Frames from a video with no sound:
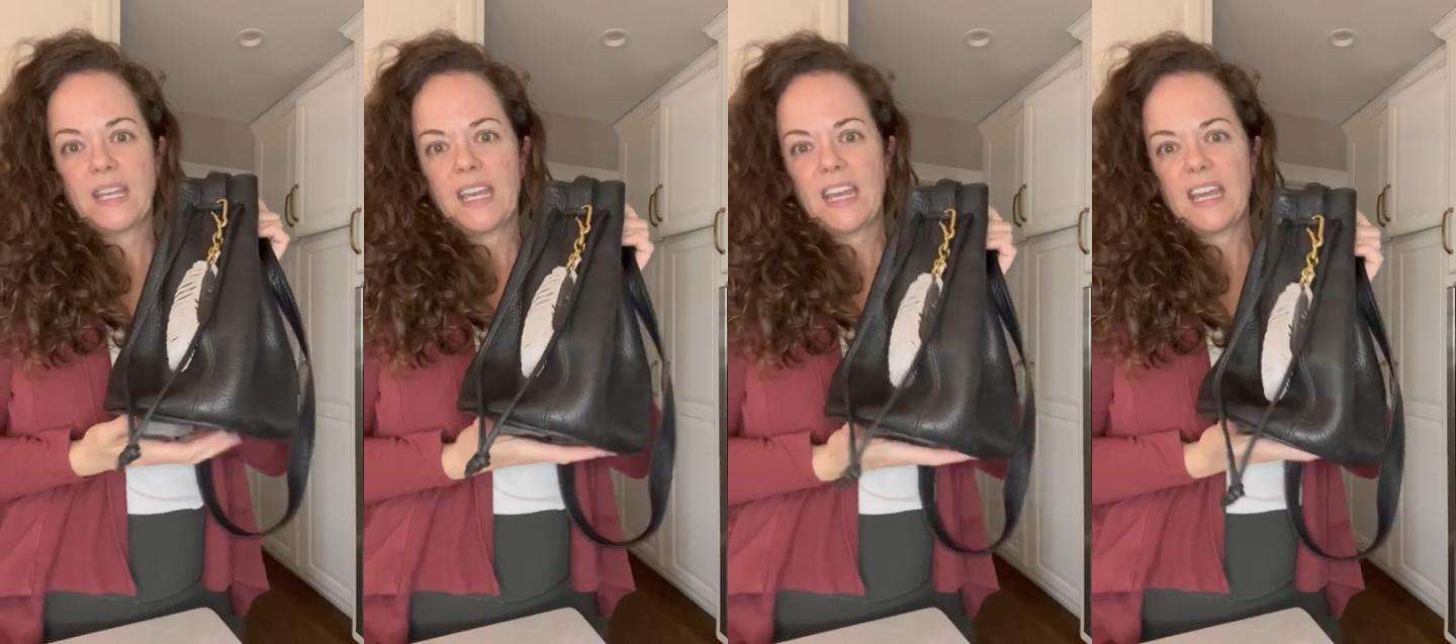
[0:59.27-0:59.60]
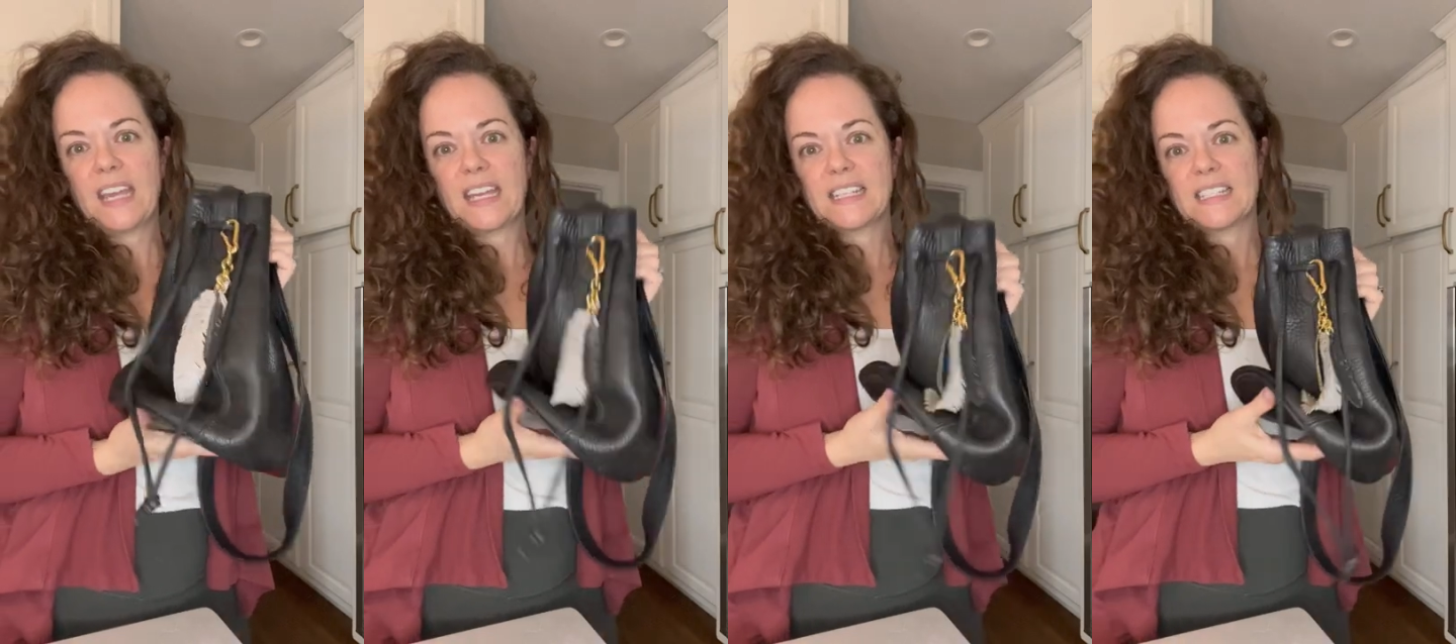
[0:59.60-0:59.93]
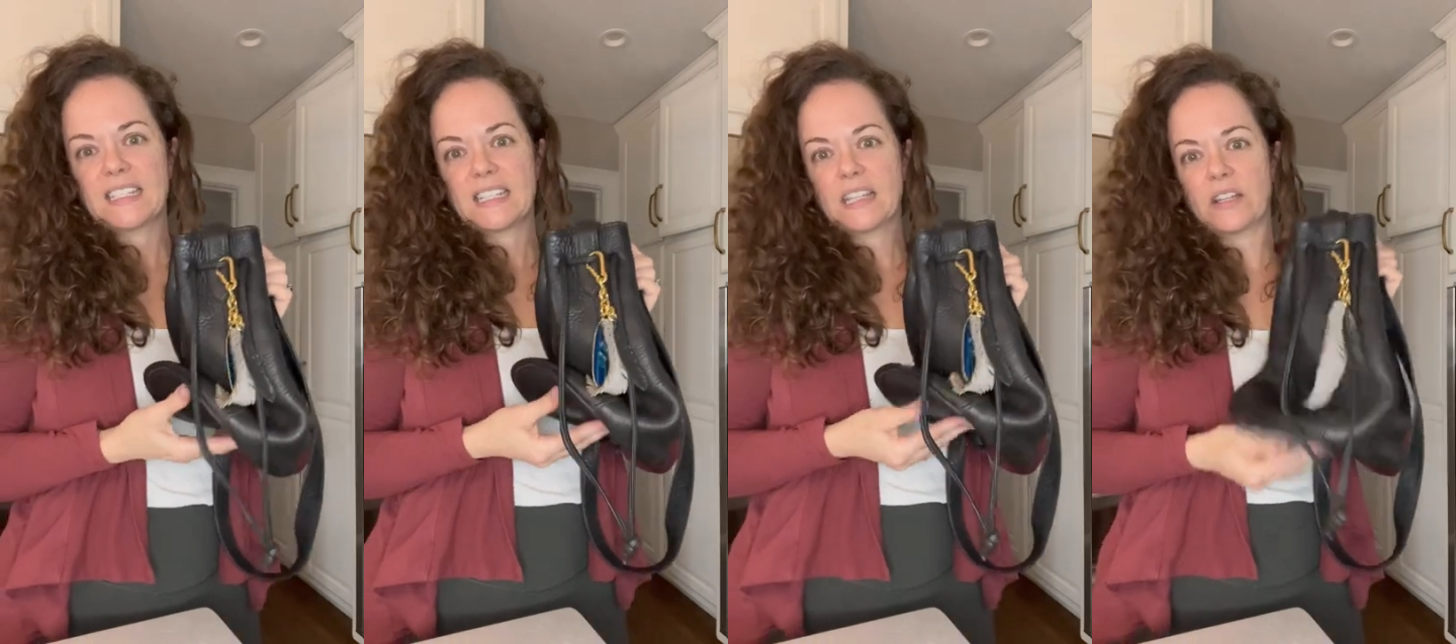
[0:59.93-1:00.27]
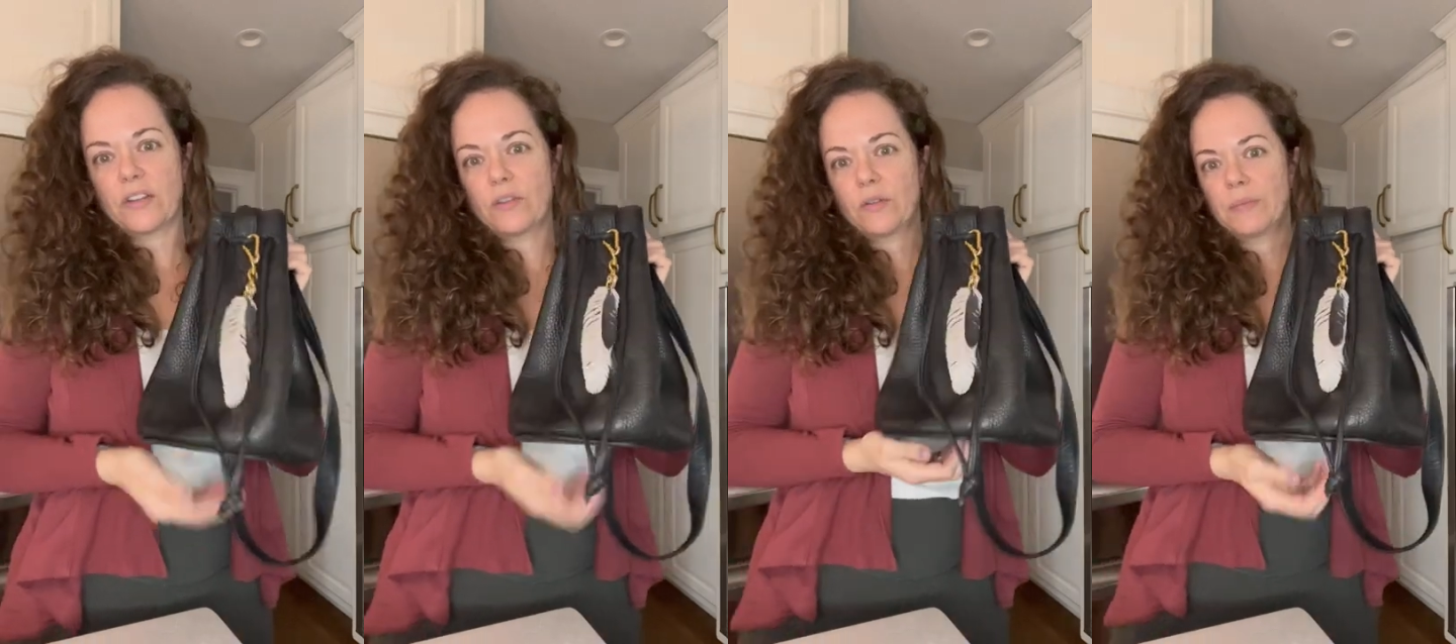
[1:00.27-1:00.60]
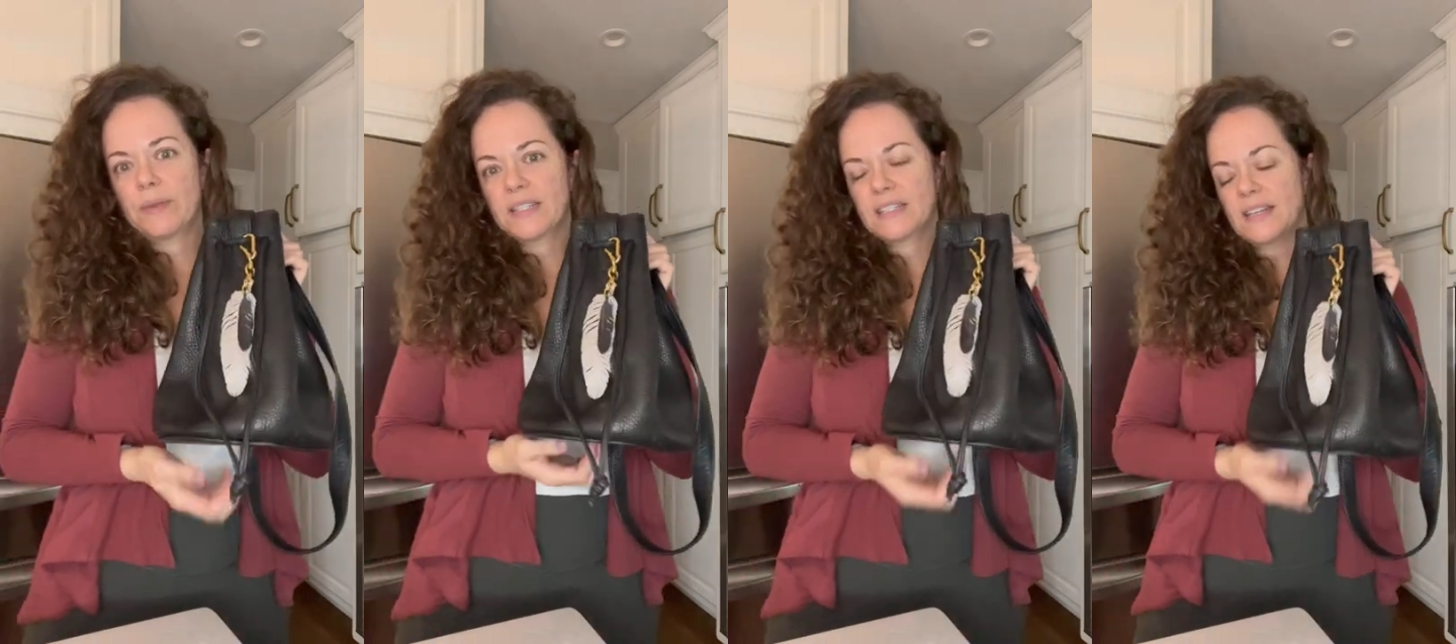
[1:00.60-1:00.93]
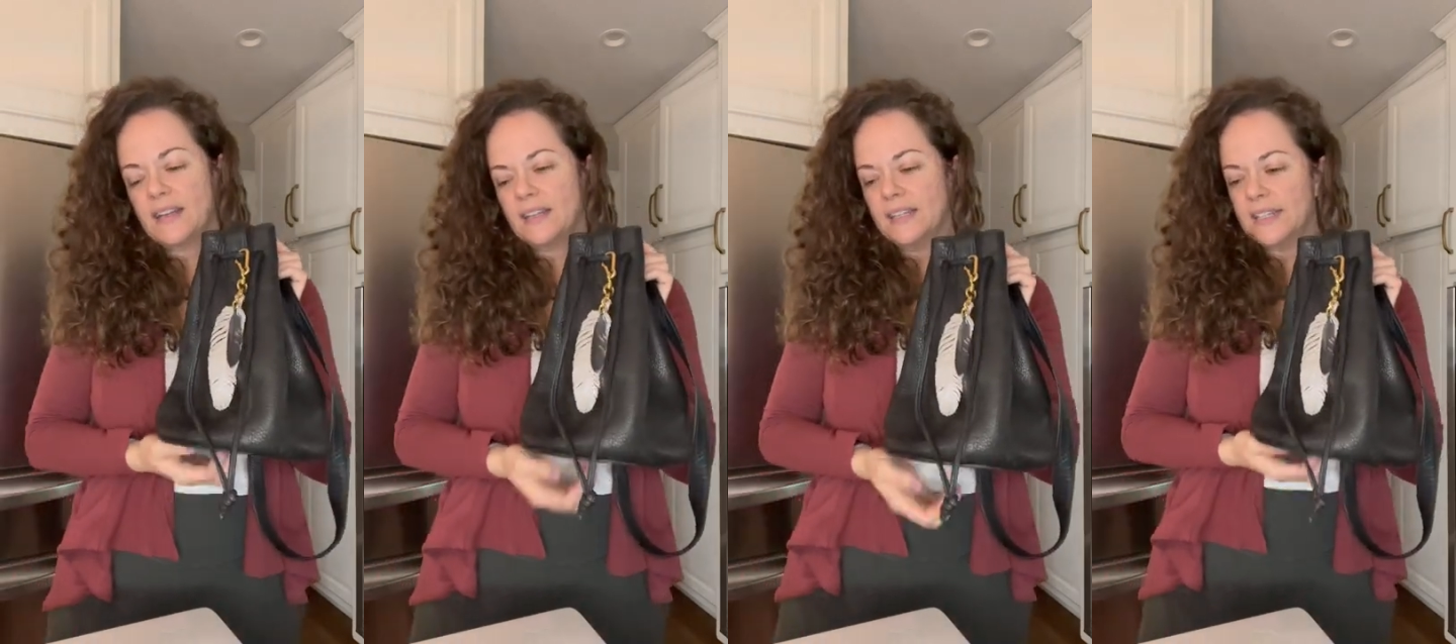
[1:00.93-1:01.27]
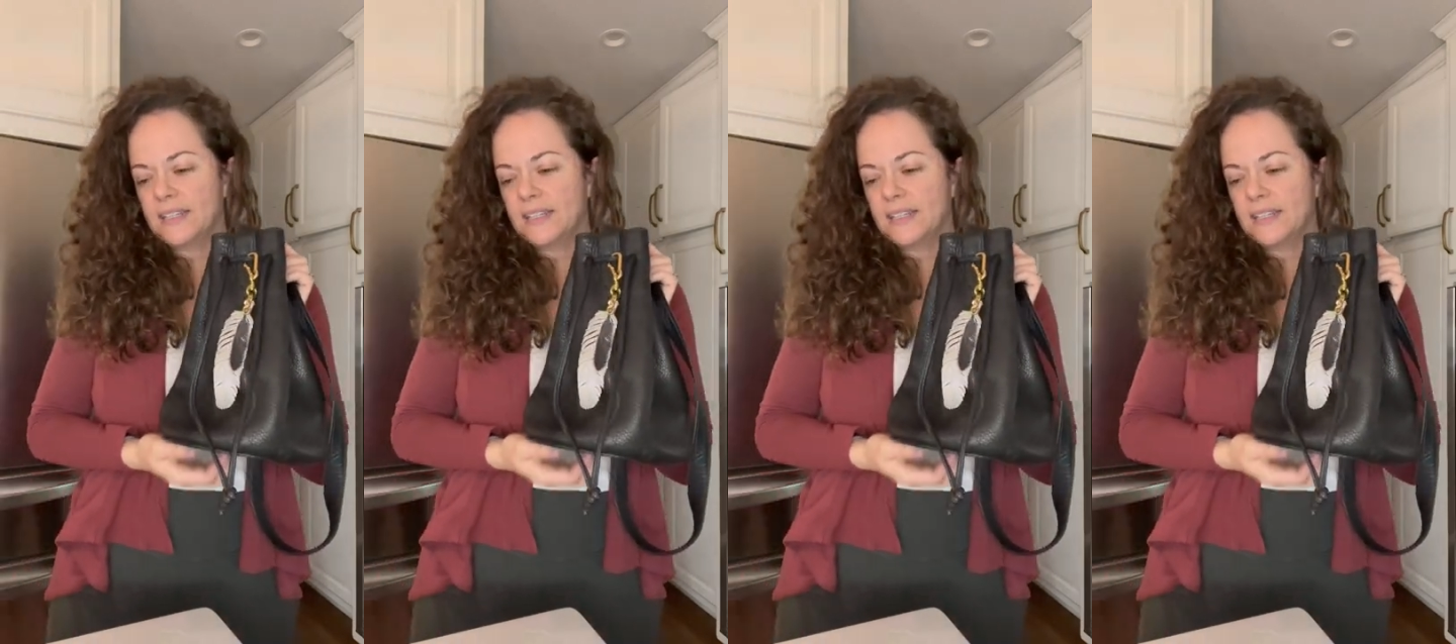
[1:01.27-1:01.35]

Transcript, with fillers: I guess it's a little bit solid.